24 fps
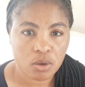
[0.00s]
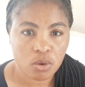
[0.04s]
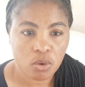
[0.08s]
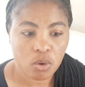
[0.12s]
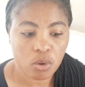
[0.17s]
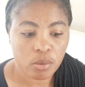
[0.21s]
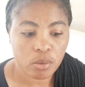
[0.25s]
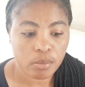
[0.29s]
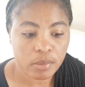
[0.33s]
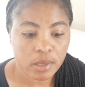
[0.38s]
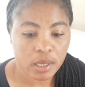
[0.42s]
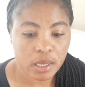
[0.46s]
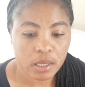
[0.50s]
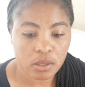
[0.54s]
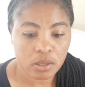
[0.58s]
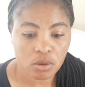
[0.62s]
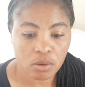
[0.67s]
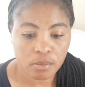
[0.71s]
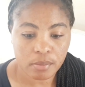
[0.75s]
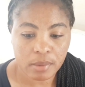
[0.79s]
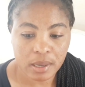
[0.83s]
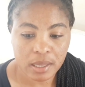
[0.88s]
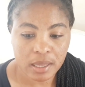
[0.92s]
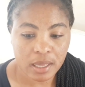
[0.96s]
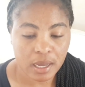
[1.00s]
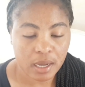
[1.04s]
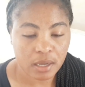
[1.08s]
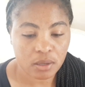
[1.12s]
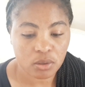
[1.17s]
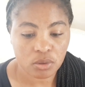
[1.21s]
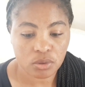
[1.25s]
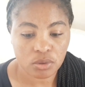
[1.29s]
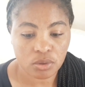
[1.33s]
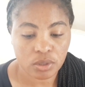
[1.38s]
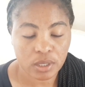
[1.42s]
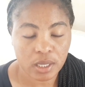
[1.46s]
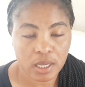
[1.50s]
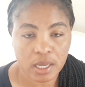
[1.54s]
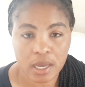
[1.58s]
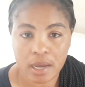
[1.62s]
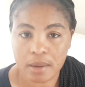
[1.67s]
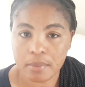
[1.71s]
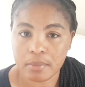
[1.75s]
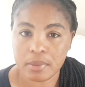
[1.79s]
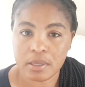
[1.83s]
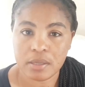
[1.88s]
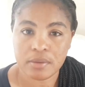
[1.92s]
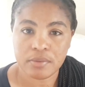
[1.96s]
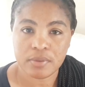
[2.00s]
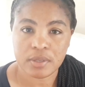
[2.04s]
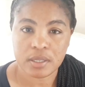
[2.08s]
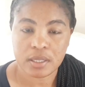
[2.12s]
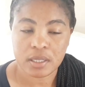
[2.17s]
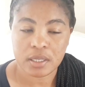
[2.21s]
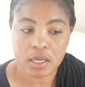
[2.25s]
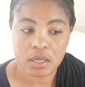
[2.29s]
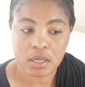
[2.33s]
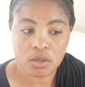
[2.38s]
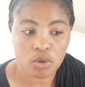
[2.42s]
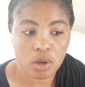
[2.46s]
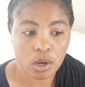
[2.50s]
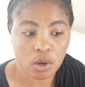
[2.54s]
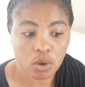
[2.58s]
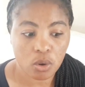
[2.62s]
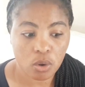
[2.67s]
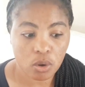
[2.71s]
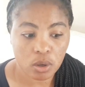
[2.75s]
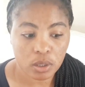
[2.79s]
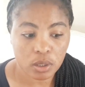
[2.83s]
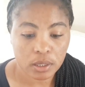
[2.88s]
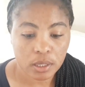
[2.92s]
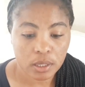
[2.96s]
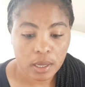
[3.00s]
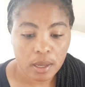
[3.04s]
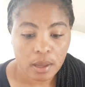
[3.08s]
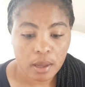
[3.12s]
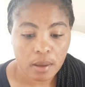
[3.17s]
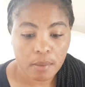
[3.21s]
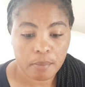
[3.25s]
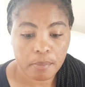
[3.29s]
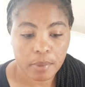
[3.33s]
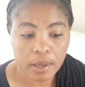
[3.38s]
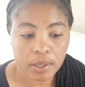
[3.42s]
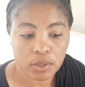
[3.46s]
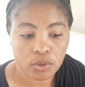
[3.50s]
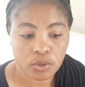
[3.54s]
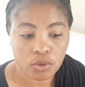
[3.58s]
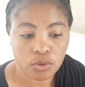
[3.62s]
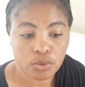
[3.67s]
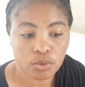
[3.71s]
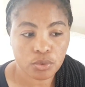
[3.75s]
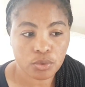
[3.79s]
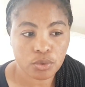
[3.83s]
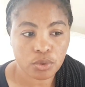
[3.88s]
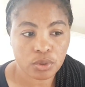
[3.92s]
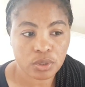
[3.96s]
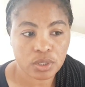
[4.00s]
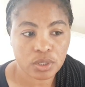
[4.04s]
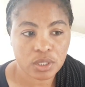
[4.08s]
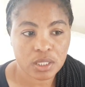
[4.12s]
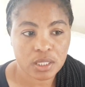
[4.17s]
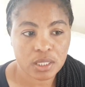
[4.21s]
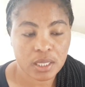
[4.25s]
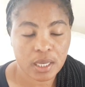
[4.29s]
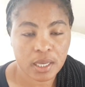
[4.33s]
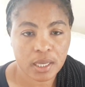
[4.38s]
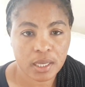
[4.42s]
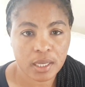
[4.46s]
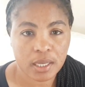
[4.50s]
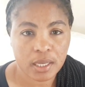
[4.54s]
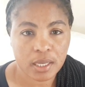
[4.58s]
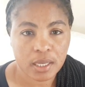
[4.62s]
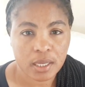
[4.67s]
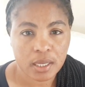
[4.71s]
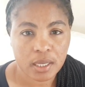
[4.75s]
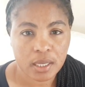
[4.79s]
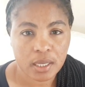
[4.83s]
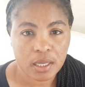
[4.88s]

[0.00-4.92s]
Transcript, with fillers: Or me and your mother are not okay, I'm leaving. And you are gone. But you don't say,